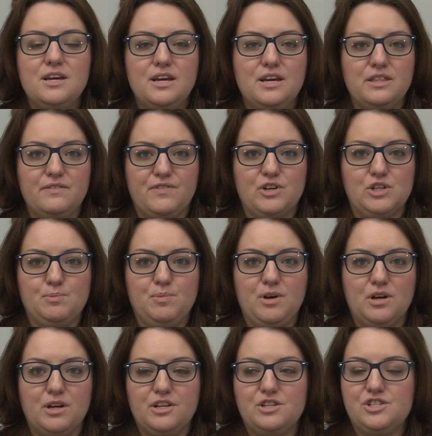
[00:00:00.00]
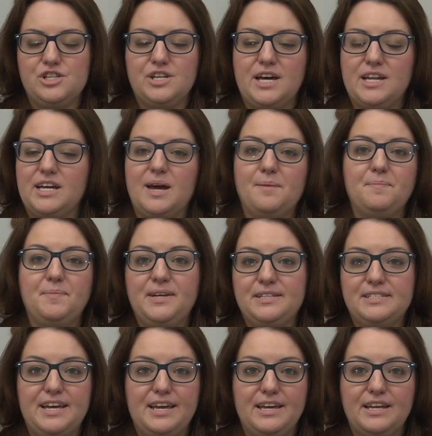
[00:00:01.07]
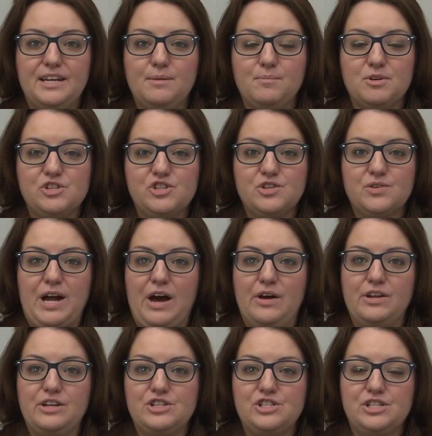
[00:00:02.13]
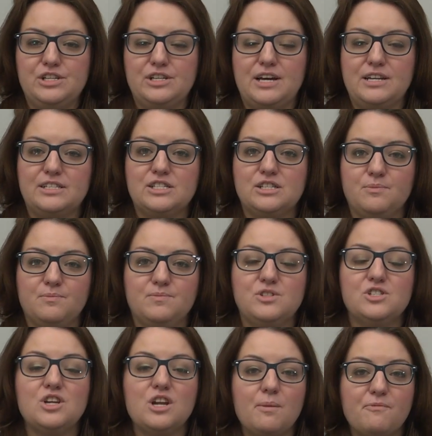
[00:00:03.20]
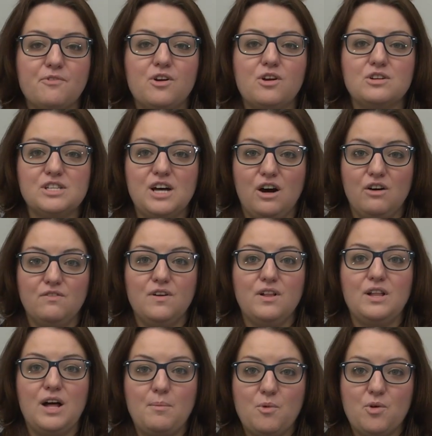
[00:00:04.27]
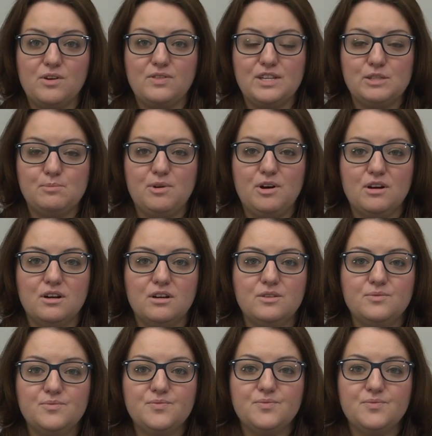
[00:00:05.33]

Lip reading: in the first book and she kind of kept being taken and pushed around, and she kind of stood up for herself a lot more in this book.